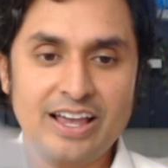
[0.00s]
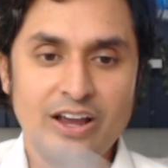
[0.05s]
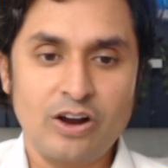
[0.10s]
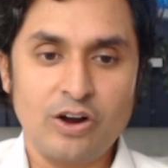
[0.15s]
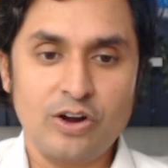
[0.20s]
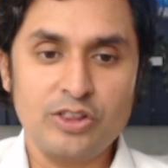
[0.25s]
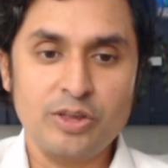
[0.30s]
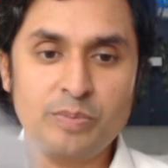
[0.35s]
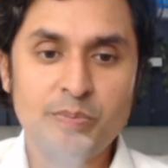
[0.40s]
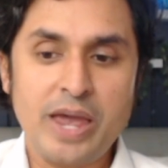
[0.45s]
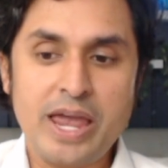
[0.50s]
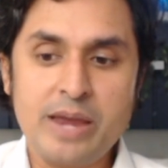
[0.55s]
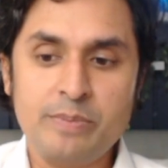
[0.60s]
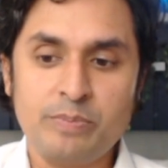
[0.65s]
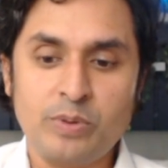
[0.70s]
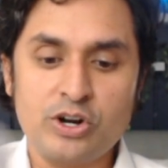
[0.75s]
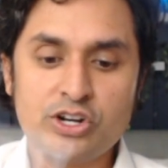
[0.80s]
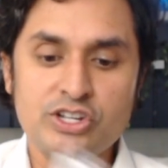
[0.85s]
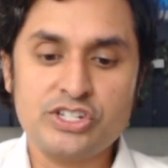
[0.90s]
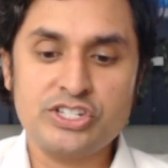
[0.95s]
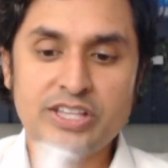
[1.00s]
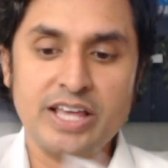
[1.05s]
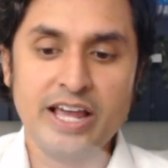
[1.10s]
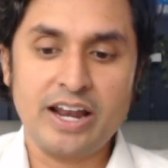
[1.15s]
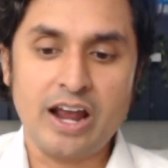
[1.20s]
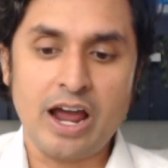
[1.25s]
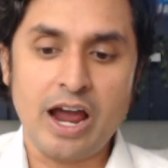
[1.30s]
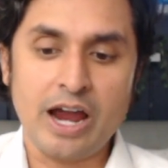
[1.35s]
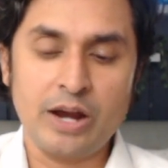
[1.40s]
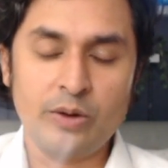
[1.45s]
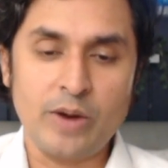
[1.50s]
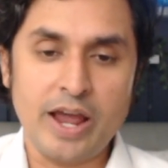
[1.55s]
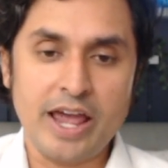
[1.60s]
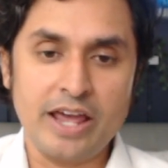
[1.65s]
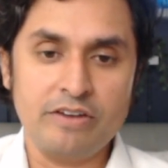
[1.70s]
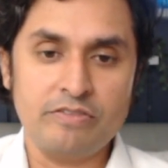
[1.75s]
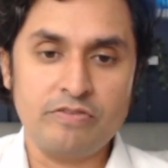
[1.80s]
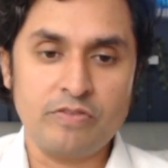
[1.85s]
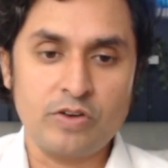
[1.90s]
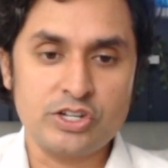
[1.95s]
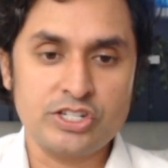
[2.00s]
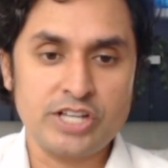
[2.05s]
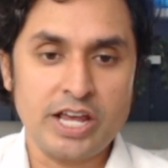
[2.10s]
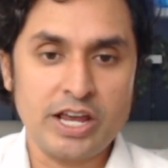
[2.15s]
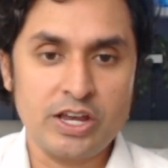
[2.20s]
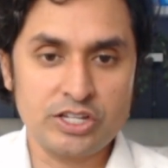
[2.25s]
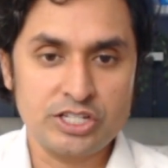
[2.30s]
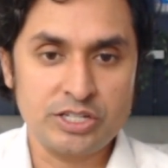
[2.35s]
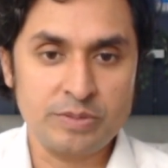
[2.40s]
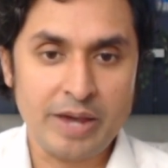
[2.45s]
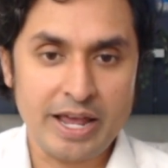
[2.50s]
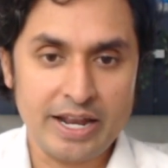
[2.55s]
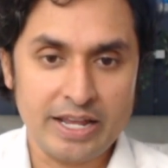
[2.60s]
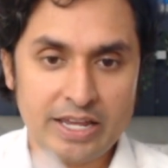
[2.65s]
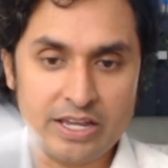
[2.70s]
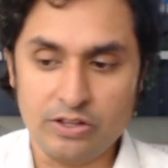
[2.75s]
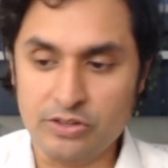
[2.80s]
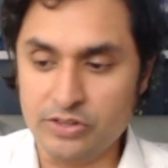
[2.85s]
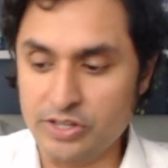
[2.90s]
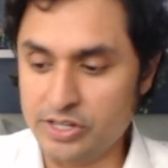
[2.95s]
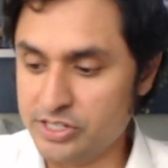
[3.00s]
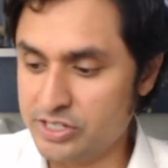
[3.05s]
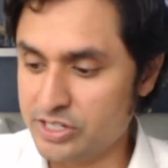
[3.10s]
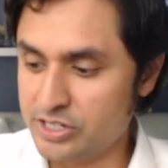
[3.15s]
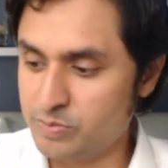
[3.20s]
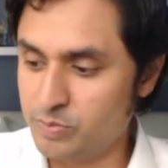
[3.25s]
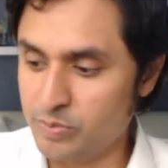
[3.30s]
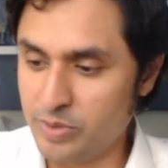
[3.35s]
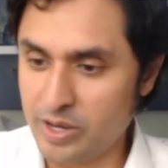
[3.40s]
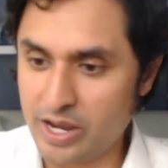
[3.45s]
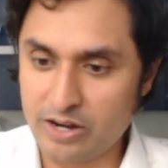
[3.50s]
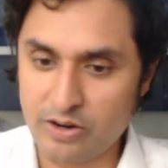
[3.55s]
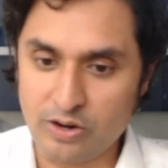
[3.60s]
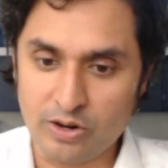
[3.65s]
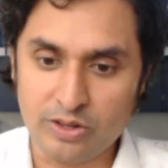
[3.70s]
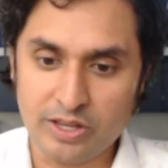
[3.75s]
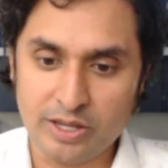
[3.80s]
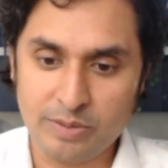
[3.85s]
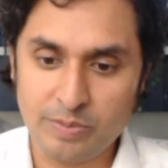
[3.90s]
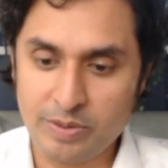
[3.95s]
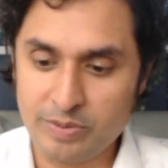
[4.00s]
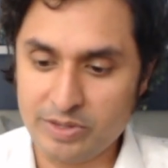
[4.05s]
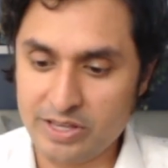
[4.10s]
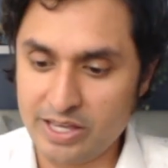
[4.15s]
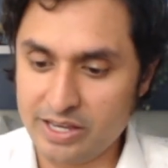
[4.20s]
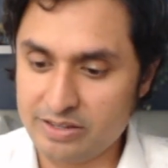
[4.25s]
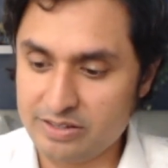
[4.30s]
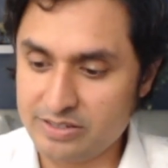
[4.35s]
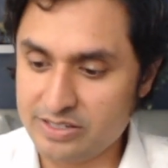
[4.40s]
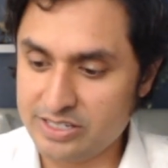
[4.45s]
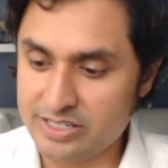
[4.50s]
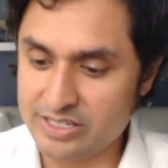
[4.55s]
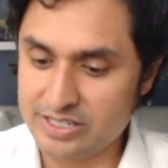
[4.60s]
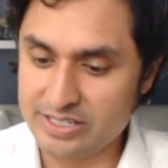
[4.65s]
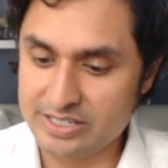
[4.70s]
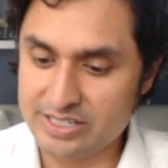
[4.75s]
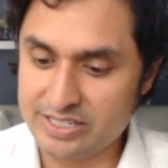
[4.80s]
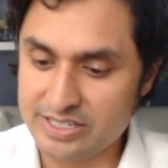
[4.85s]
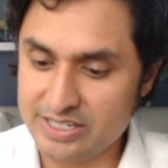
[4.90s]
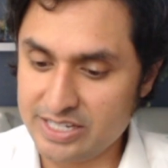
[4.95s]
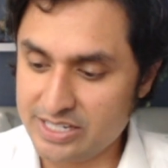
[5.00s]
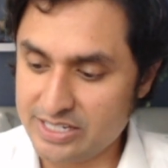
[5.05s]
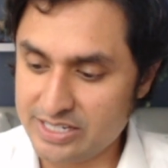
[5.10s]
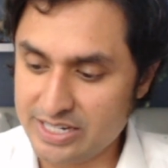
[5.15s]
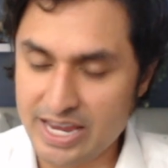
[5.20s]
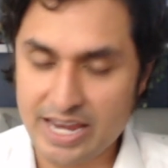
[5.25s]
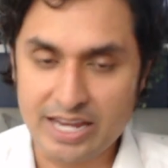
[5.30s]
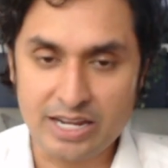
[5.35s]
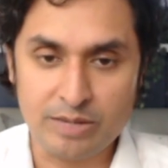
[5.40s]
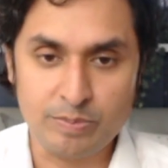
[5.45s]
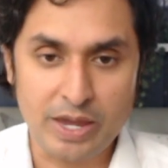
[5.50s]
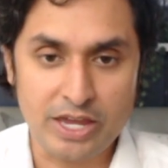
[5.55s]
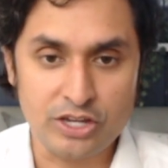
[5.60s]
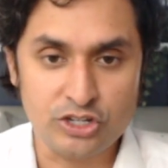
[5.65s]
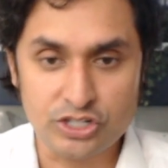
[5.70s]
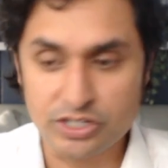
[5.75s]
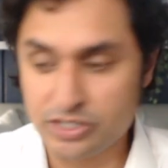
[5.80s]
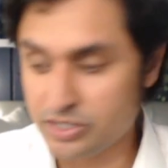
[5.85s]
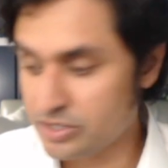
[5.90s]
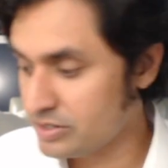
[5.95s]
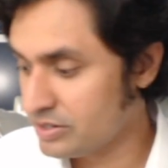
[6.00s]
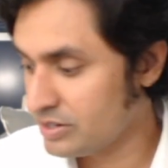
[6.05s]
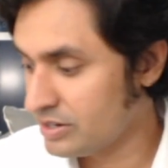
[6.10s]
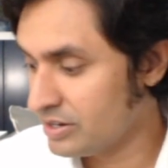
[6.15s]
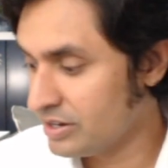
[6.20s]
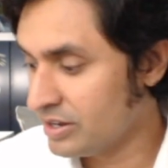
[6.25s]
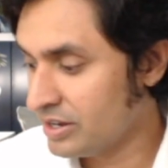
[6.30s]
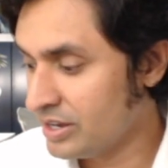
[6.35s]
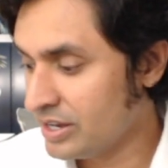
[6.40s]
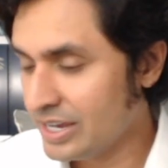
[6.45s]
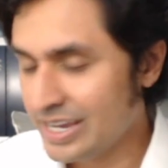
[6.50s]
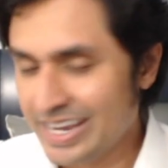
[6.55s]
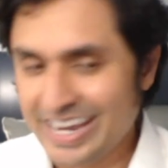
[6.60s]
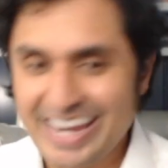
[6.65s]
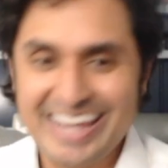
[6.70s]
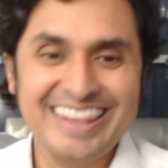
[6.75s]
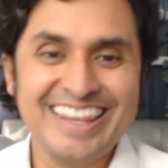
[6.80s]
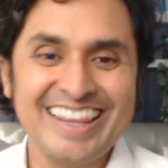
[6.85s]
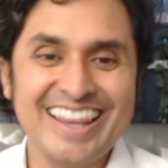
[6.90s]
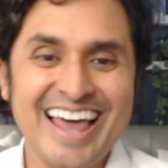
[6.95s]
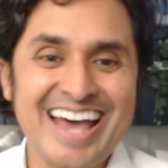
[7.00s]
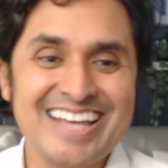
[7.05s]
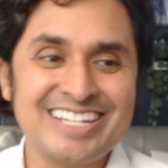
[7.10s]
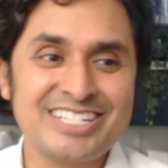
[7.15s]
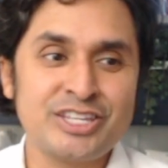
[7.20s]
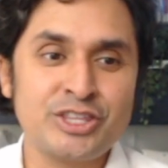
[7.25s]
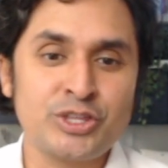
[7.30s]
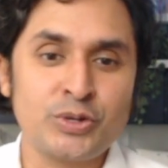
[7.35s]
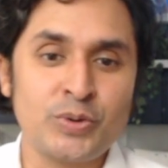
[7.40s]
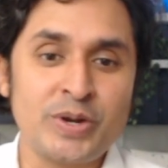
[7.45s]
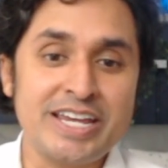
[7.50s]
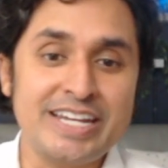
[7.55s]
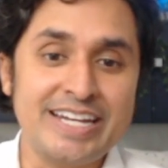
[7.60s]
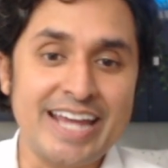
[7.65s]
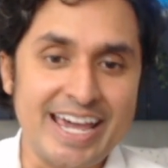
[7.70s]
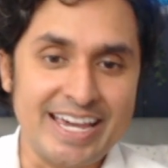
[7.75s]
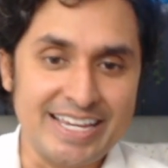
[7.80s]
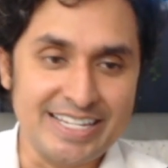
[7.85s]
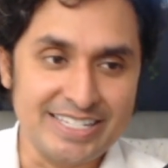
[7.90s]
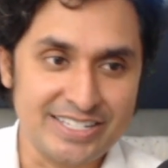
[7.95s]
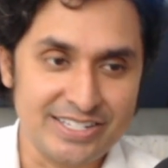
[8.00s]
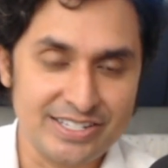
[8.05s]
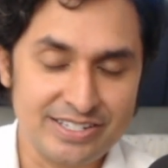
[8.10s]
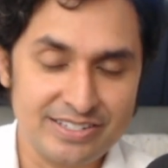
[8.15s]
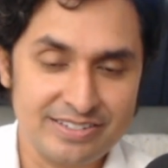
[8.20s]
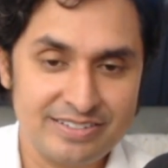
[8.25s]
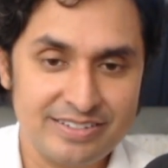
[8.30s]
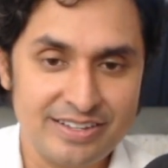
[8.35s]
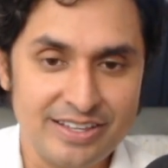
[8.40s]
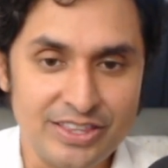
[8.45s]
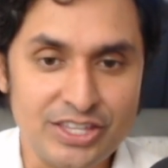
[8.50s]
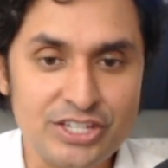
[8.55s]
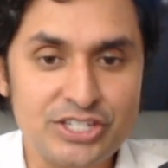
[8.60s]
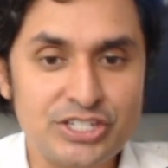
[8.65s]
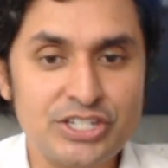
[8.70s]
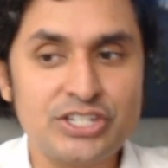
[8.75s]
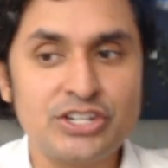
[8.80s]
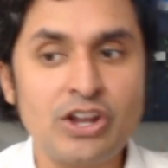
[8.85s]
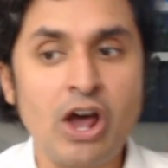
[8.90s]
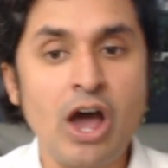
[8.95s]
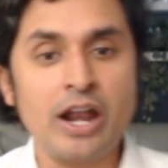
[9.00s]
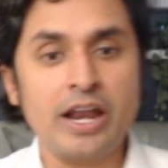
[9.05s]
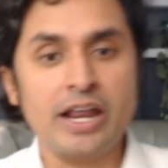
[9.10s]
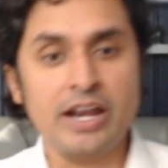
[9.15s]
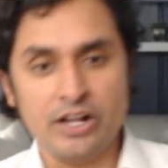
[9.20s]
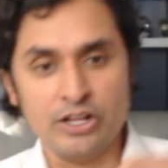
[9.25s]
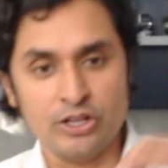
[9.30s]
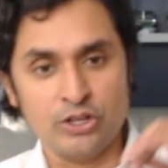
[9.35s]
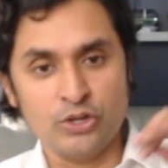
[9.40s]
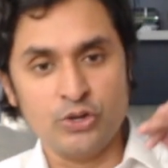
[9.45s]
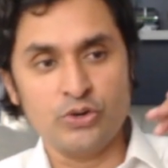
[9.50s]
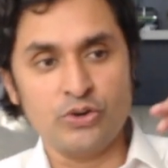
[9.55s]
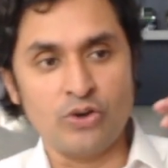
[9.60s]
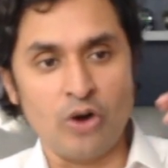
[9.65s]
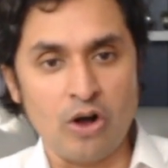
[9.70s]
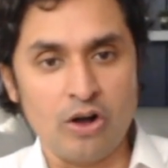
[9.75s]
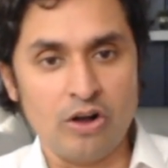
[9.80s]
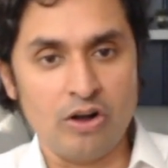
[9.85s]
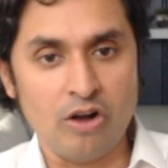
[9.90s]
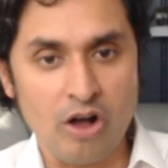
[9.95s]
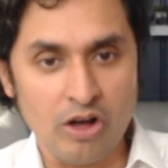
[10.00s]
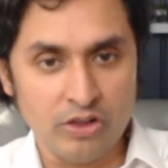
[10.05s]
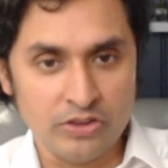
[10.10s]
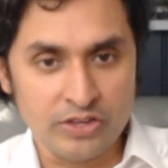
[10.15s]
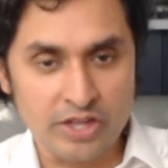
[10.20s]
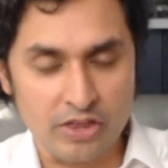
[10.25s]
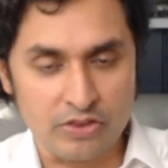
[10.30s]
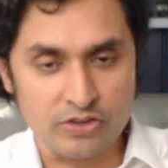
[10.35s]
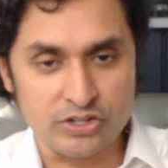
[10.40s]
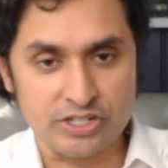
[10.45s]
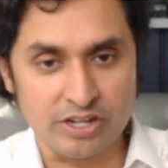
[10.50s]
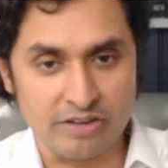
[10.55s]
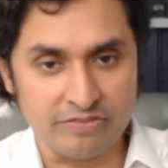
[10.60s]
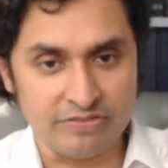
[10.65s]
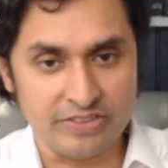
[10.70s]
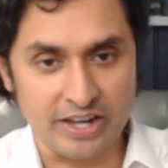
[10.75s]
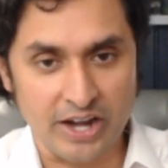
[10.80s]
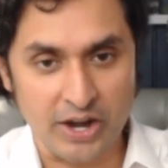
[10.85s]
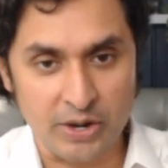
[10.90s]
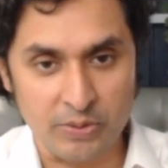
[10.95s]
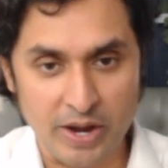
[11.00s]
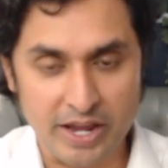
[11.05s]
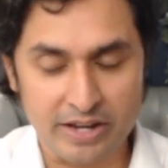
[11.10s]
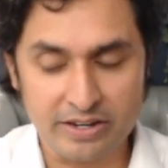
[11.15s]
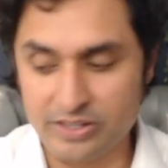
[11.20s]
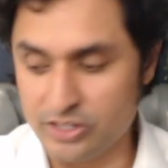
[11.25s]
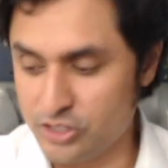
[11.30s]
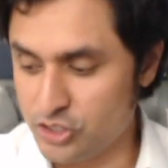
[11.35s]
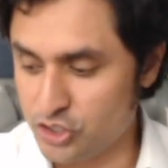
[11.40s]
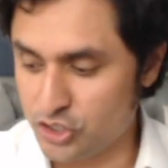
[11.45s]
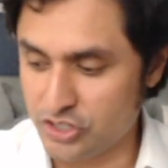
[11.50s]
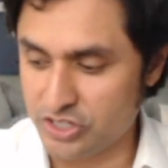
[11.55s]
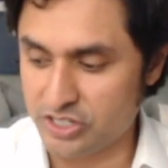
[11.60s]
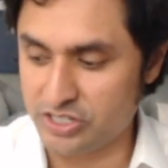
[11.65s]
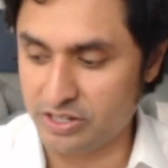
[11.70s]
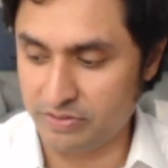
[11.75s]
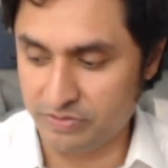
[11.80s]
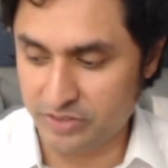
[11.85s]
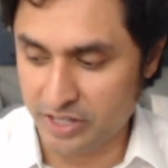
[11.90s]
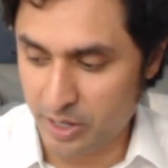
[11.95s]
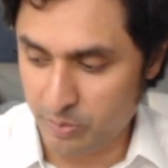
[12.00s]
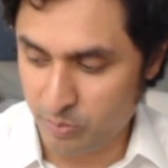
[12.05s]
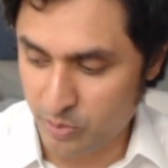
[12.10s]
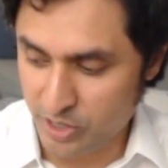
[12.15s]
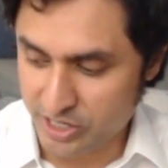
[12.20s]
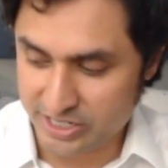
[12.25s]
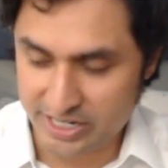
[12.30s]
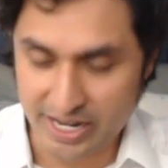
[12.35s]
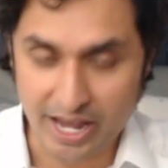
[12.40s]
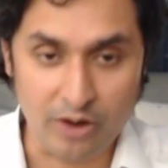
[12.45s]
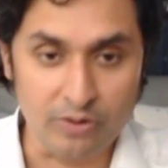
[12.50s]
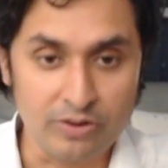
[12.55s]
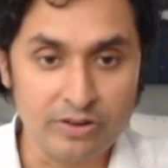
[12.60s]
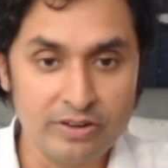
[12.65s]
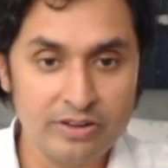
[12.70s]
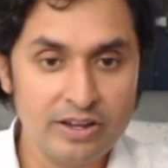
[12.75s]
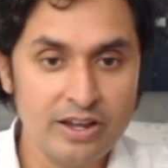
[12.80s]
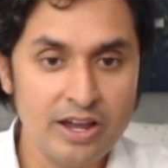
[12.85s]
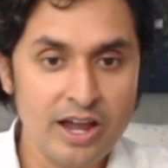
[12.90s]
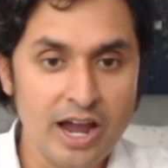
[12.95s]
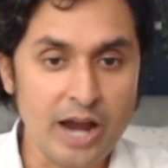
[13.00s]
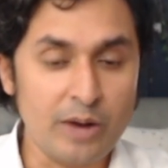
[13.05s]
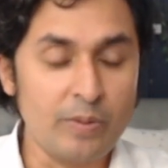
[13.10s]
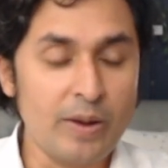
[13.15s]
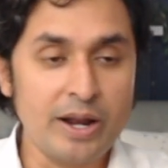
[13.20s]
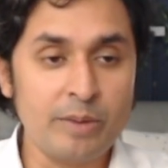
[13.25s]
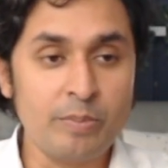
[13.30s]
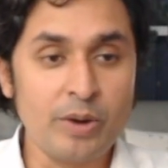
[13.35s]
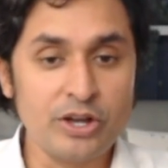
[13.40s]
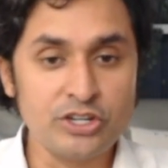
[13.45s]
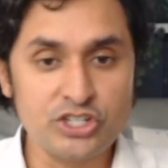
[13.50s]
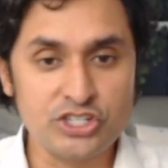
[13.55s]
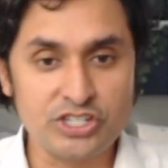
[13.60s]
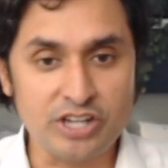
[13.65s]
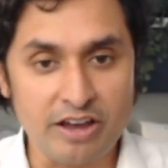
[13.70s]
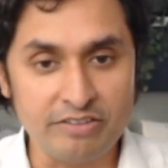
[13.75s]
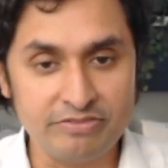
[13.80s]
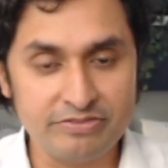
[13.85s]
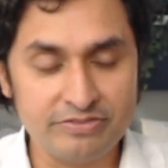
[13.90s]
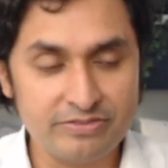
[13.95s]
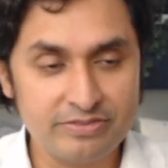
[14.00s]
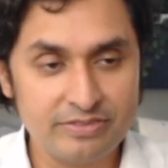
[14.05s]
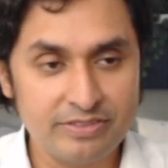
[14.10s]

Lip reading: are the papers that I read for psychosomatic illness. It's, I don't know, like maybe like 60, 80 pages in the last 3 days. This does not include all the other stuff that I read. This is just the stuff that I printed out. I read a bunch of stuff,